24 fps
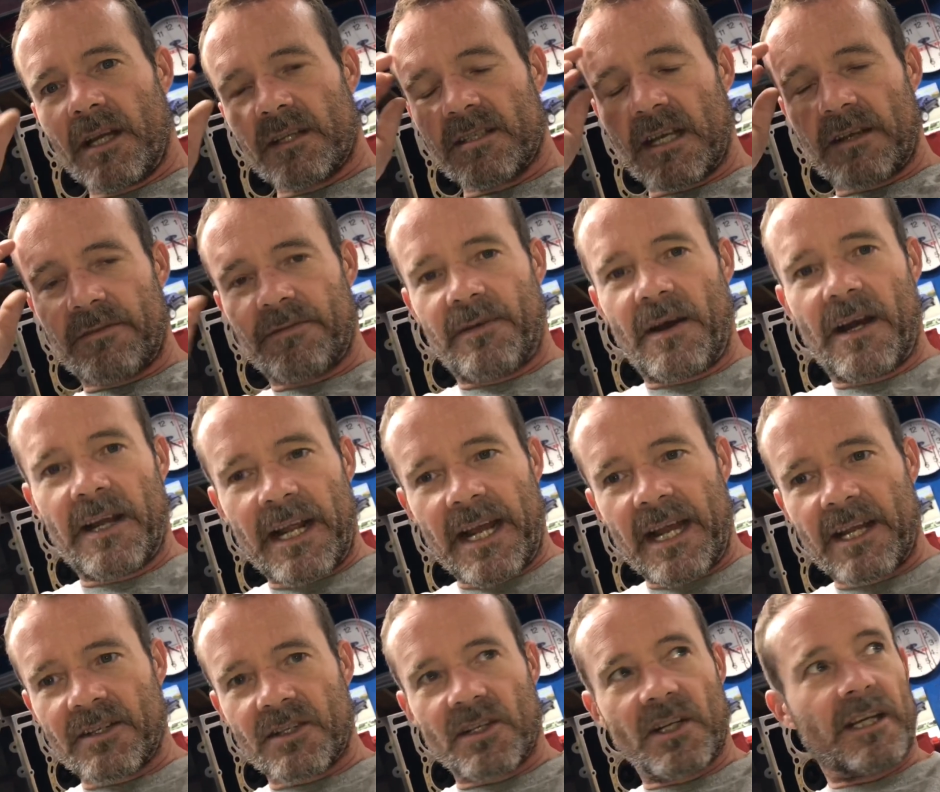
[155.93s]
I
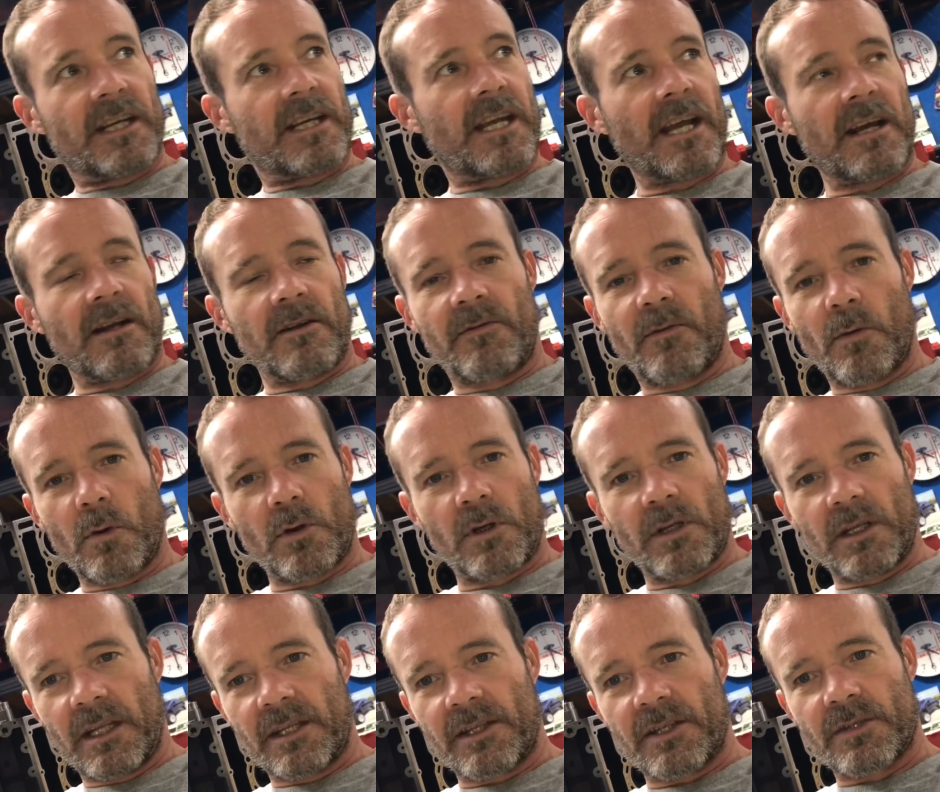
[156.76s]
financially can't afford to
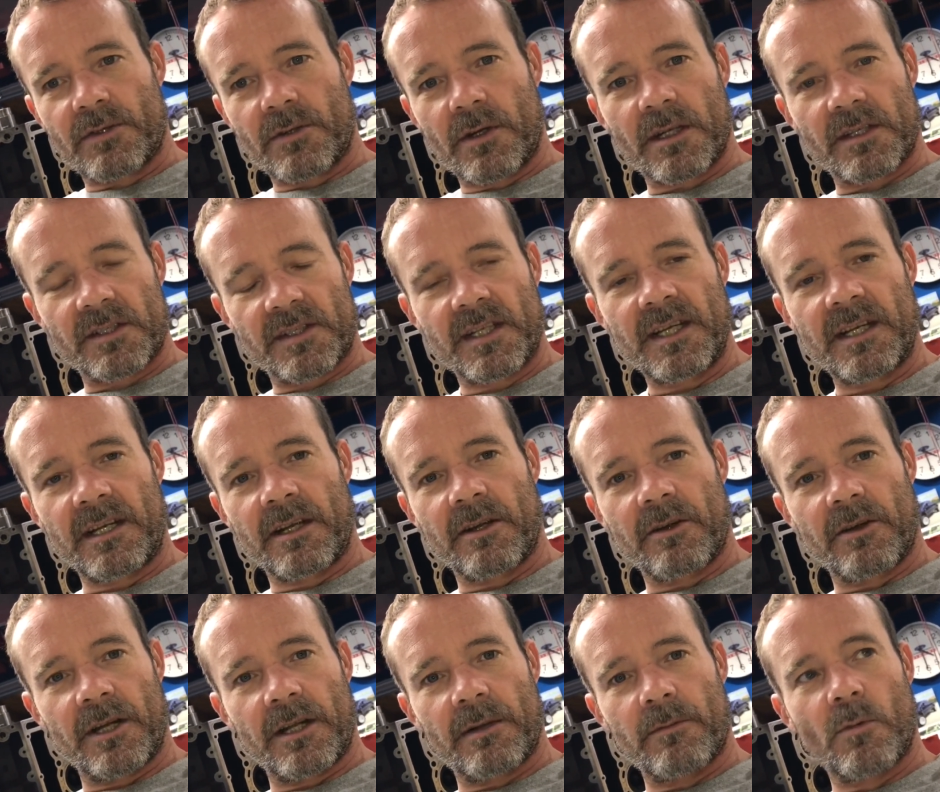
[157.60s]
let the truck sit
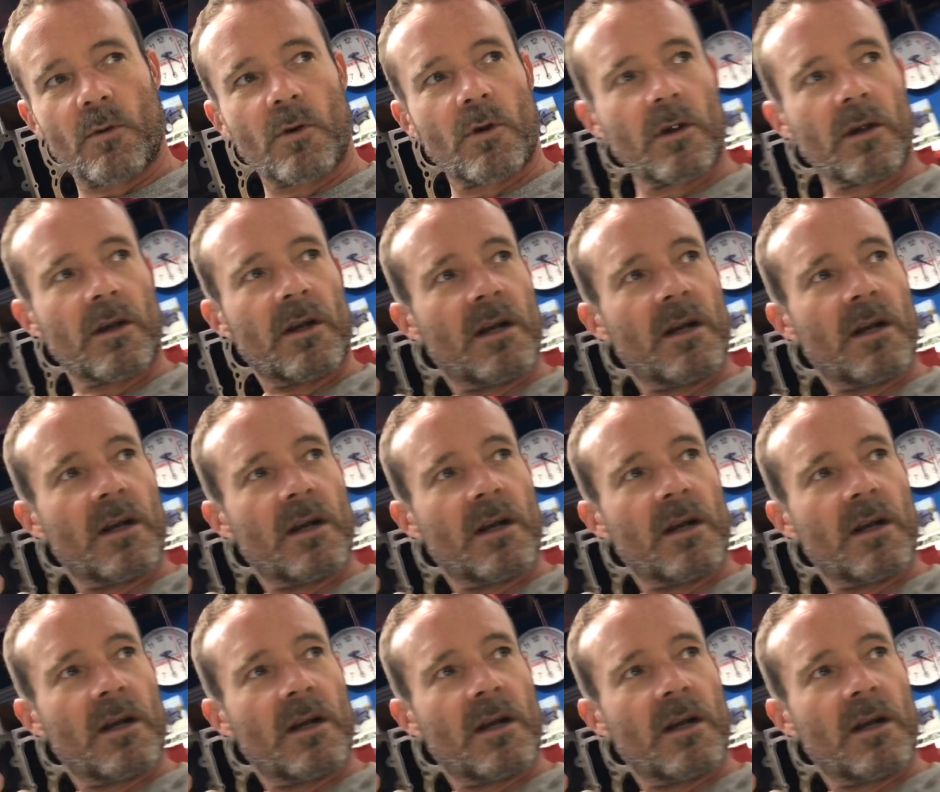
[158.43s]
here anymore.